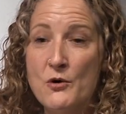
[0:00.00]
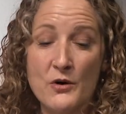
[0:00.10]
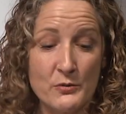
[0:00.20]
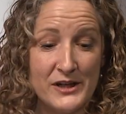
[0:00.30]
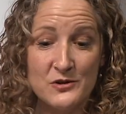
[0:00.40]

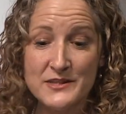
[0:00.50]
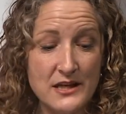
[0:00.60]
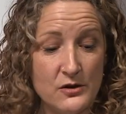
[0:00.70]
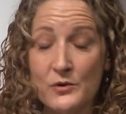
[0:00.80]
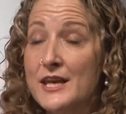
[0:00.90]
Or when you say
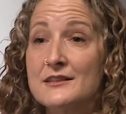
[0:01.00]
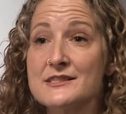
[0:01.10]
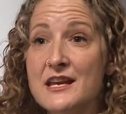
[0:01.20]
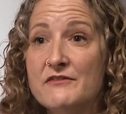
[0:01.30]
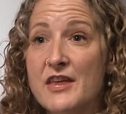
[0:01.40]
you can't
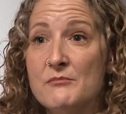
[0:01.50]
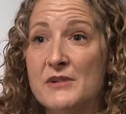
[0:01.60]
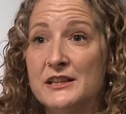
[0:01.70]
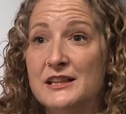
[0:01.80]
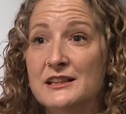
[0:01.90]
save that
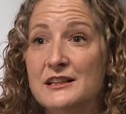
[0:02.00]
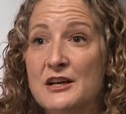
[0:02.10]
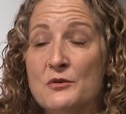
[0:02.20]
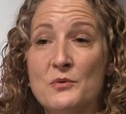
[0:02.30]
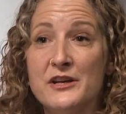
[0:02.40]
money,
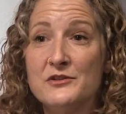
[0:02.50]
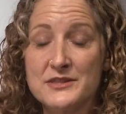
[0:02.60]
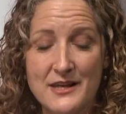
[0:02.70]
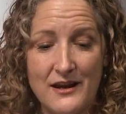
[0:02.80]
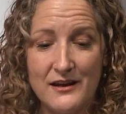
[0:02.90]
what you're
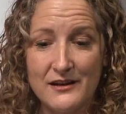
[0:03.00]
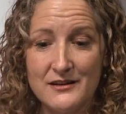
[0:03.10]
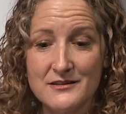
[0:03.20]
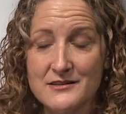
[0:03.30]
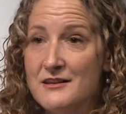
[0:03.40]
saying
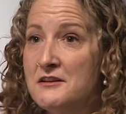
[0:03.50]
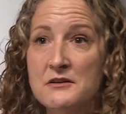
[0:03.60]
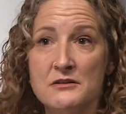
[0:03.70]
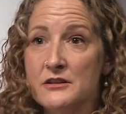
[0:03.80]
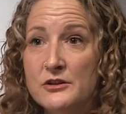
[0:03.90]
is,
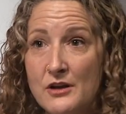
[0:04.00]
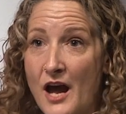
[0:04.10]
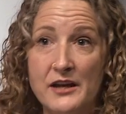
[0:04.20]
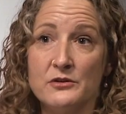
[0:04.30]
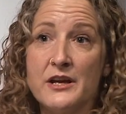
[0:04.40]

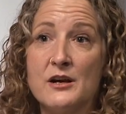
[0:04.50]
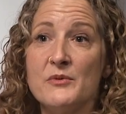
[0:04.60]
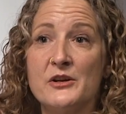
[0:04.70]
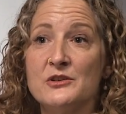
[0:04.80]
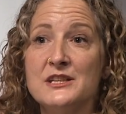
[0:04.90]
I don't care
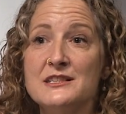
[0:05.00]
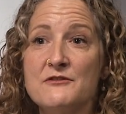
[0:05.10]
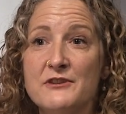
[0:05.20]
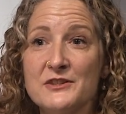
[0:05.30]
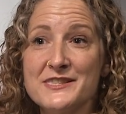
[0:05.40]
about your need
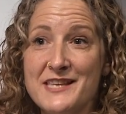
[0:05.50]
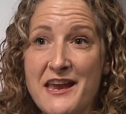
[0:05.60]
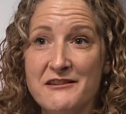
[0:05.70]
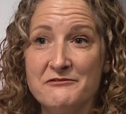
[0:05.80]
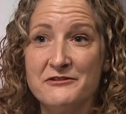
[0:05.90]
to feel
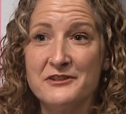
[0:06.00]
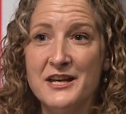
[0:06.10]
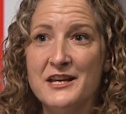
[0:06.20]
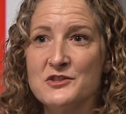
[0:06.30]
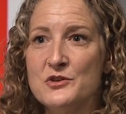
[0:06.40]
safe.
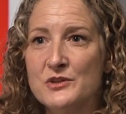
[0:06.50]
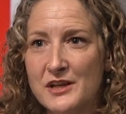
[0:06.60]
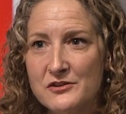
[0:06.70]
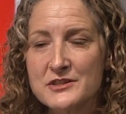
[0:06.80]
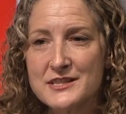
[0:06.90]
So you can
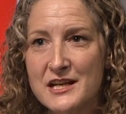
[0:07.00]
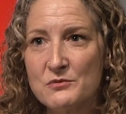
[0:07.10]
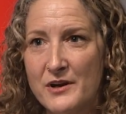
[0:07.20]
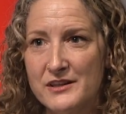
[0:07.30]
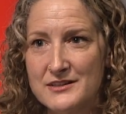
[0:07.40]

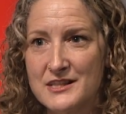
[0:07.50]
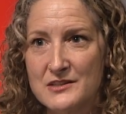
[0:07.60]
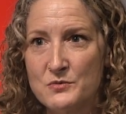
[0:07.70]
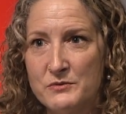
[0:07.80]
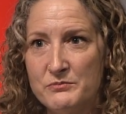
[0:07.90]
understand why these
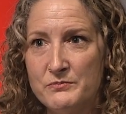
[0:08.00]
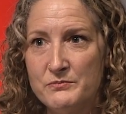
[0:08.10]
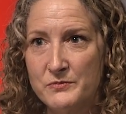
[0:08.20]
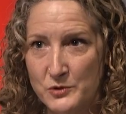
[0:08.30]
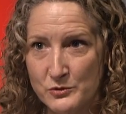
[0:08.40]
things would
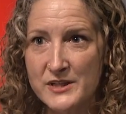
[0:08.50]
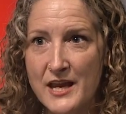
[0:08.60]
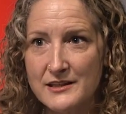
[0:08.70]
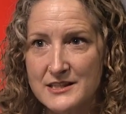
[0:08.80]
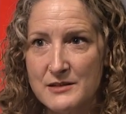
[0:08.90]

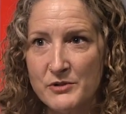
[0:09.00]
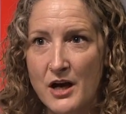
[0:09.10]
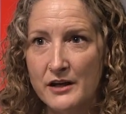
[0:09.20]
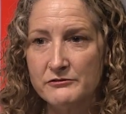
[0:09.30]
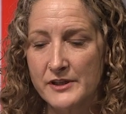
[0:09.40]
create deep
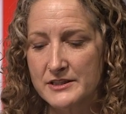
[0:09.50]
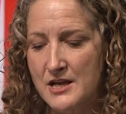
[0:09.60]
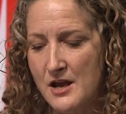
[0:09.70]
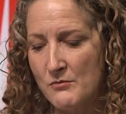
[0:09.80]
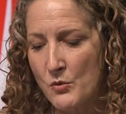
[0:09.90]
conflict.
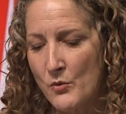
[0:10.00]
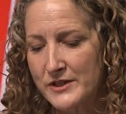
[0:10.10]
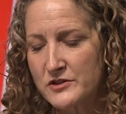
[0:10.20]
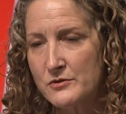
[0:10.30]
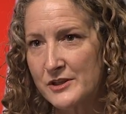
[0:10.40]
But
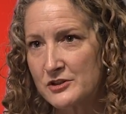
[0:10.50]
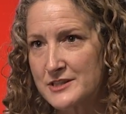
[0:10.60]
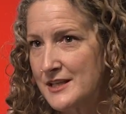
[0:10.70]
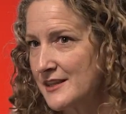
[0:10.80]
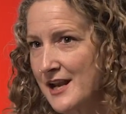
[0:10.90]
once you
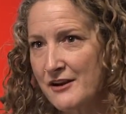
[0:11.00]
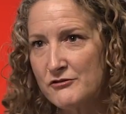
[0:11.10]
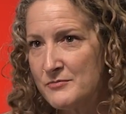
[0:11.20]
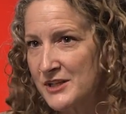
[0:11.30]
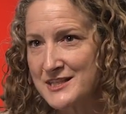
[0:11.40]
understand that
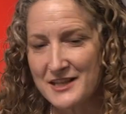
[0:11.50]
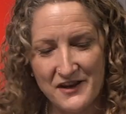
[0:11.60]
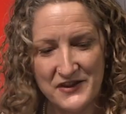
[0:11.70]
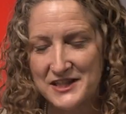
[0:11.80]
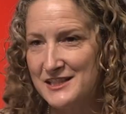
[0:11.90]
everybody's
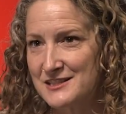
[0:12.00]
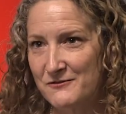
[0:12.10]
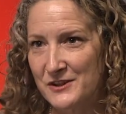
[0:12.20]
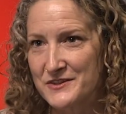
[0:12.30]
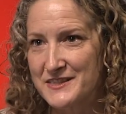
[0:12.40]
got the need to
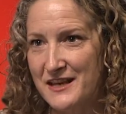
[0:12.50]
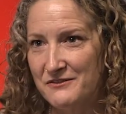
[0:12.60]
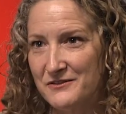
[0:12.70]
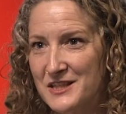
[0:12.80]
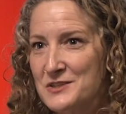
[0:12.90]
feel
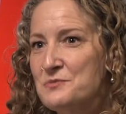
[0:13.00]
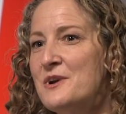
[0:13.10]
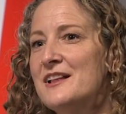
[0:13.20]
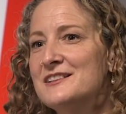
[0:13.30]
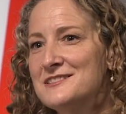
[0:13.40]
safe, as
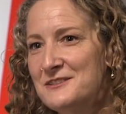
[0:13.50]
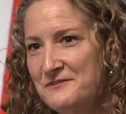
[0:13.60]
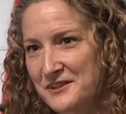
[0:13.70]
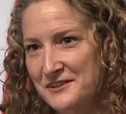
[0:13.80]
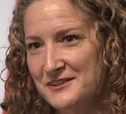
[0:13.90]
well as
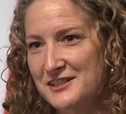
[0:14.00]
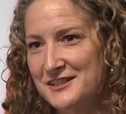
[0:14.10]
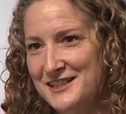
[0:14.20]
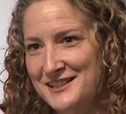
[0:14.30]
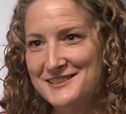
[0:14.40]

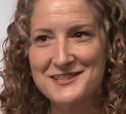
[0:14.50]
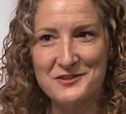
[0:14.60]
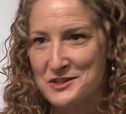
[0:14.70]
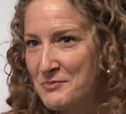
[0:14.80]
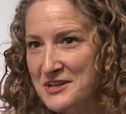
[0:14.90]
the need
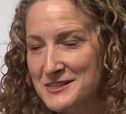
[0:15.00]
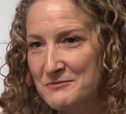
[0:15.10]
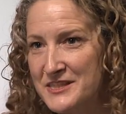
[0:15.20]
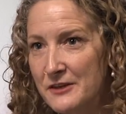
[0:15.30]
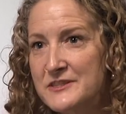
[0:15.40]
to express
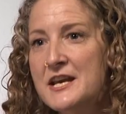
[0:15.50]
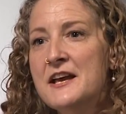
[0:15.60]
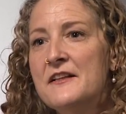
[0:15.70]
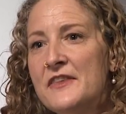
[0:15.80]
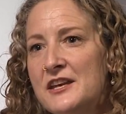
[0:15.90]
themselves,
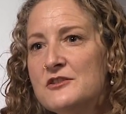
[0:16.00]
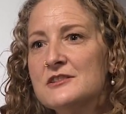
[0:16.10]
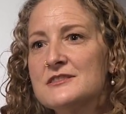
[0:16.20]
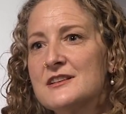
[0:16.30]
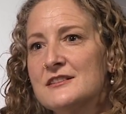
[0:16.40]
then you
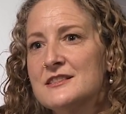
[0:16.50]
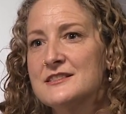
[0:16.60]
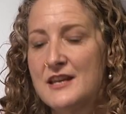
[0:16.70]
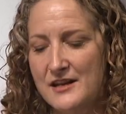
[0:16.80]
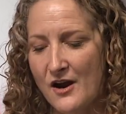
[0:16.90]
can start to
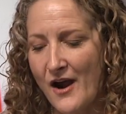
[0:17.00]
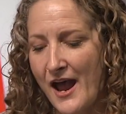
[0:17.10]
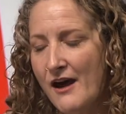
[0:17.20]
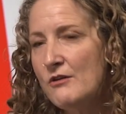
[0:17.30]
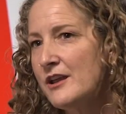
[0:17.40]
say, now
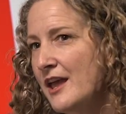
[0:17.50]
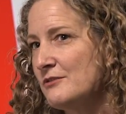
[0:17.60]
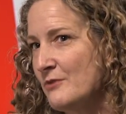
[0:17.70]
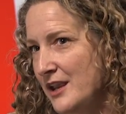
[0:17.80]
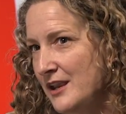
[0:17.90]
how
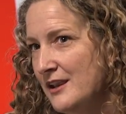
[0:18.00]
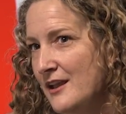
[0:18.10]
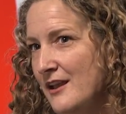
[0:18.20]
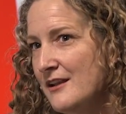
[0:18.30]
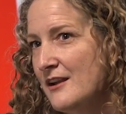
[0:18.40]
can
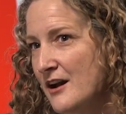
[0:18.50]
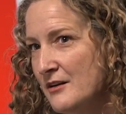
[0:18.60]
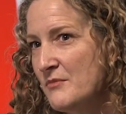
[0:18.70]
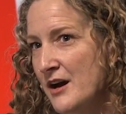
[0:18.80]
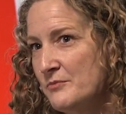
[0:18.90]
we
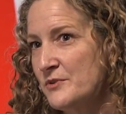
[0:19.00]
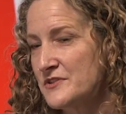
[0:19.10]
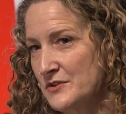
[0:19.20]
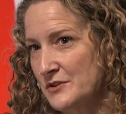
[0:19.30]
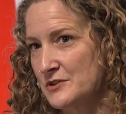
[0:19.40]
come up
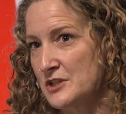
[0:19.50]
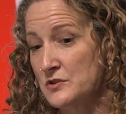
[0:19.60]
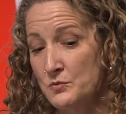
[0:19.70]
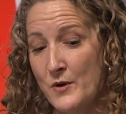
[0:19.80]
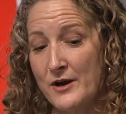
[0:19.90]
with
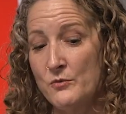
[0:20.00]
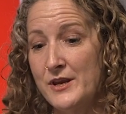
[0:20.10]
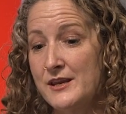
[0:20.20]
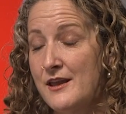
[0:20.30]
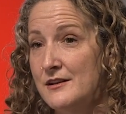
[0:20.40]
solutions where
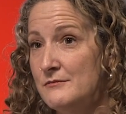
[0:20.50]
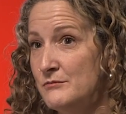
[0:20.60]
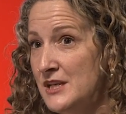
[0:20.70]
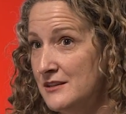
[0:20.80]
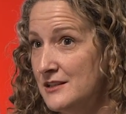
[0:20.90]
we
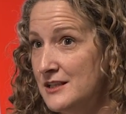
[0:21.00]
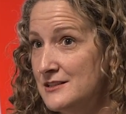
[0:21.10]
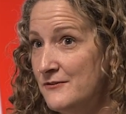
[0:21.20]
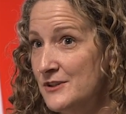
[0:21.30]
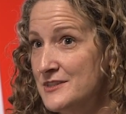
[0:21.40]
can meet the
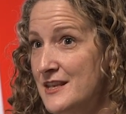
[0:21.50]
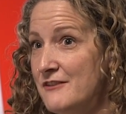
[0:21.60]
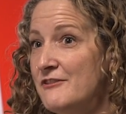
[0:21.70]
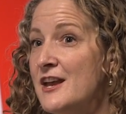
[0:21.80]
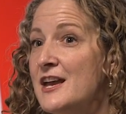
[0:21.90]
need to feel
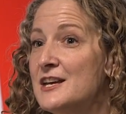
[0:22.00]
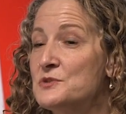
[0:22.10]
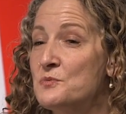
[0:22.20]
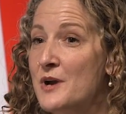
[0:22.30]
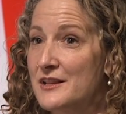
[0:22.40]
safe
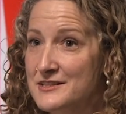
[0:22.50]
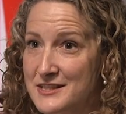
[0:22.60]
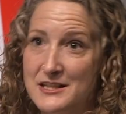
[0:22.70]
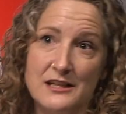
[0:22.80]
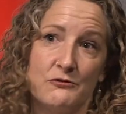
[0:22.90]
as well as
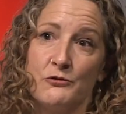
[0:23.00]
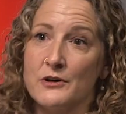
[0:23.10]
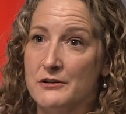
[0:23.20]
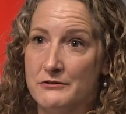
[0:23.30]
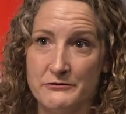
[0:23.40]
the need
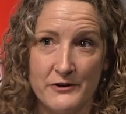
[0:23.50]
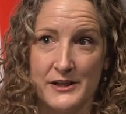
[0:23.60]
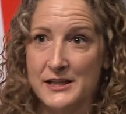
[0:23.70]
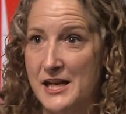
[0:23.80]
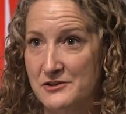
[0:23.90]
for
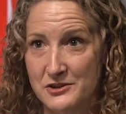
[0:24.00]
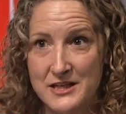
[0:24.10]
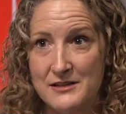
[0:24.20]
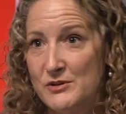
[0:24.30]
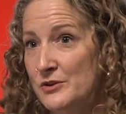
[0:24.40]
fun and
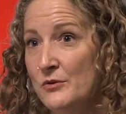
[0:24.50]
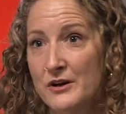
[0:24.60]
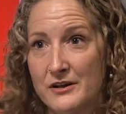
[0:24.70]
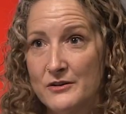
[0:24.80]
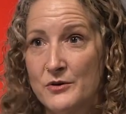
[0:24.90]
entertainment
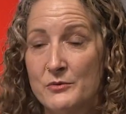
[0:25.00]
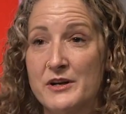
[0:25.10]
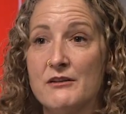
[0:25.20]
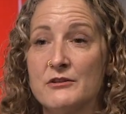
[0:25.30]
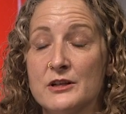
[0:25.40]
or
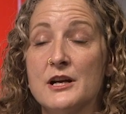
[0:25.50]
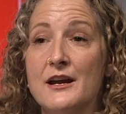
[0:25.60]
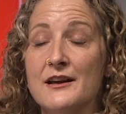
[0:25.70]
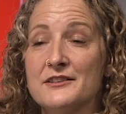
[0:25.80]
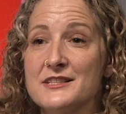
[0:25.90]
whatever
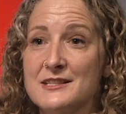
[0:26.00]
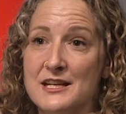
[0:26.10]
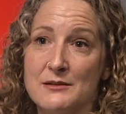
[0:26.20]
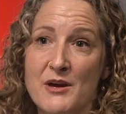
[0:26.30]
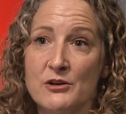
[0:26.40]
else is
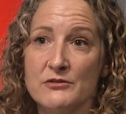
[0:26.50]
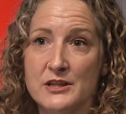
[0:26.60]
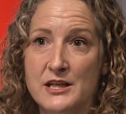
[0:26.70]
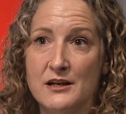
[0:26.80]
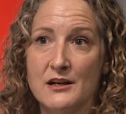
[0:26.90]
getting met over
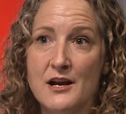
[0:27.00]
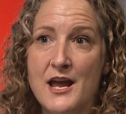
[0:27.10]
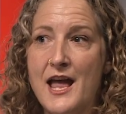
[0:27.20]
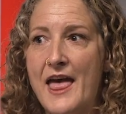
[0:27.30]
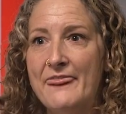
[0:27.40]
here.
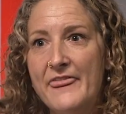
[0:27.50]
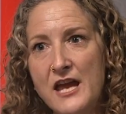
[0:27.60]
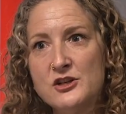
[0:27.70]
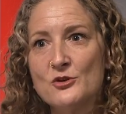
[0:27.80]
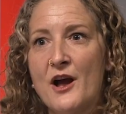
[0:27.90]
And
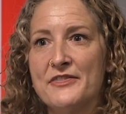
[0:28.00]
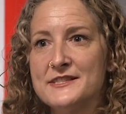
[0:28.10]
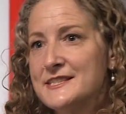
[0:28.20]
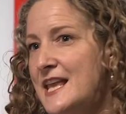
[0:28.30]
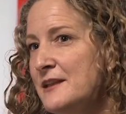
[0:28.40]
then you're on the
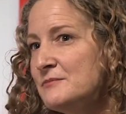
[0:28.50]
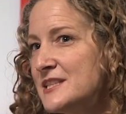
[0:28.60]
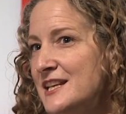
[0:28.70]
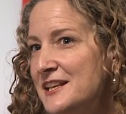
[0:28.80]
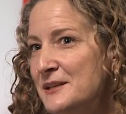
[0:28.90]
same
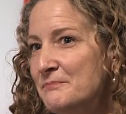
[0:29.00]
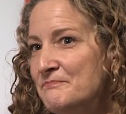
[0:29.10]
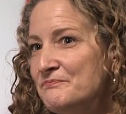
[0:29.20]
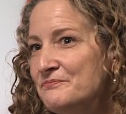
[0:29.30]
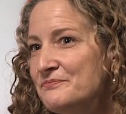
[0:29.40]

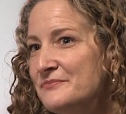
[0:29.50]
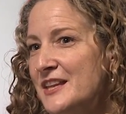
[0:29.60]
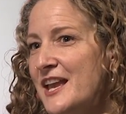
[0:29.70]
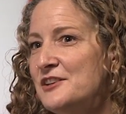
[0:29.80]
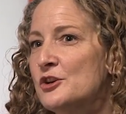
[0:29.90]
team
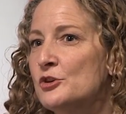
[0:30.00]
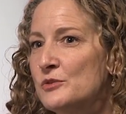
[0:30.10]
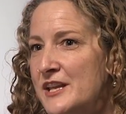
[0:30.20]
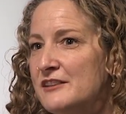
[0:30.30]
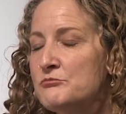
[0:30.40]
and you're
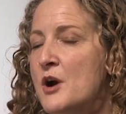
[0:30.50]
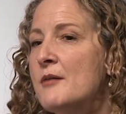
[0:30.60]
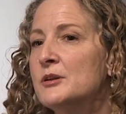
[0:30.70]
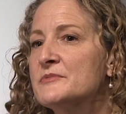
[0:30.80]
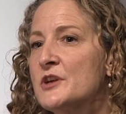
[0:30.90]
creative
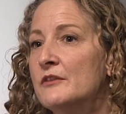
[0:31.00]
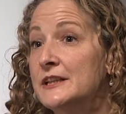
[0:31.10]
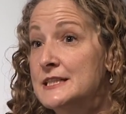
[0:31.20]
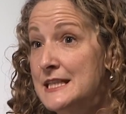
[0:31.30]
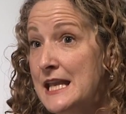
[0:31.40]
problem
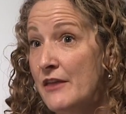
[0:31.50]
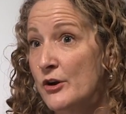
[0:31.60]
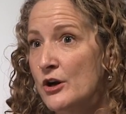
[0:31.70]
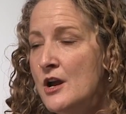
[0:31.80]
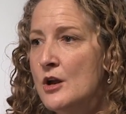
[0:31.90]
solving
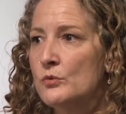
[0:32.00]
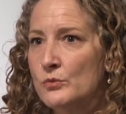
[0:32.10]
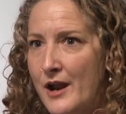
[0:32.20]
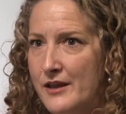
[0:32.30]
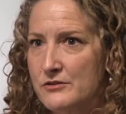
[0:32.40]
together
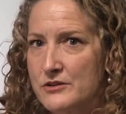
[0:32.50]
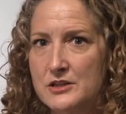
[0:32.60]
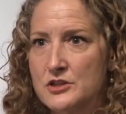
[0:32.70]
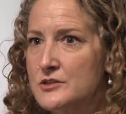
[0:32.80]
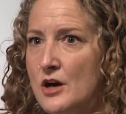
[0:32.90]
rather
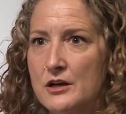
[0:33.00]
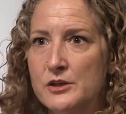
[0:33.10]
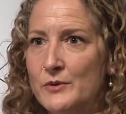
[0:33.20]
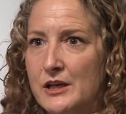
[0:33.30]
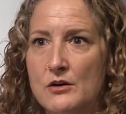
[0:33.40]
than just
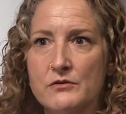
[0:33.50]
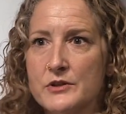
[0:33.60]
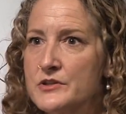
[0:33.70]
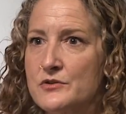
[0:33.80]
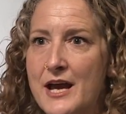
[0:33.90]
arguing over
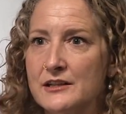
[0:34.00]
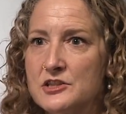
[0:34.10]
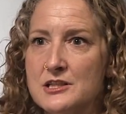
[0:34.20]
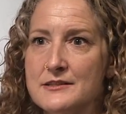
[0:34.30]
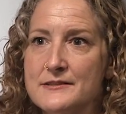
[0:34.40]

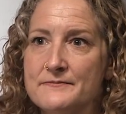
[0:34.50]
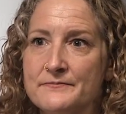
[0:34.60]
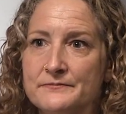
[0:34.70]
strategies.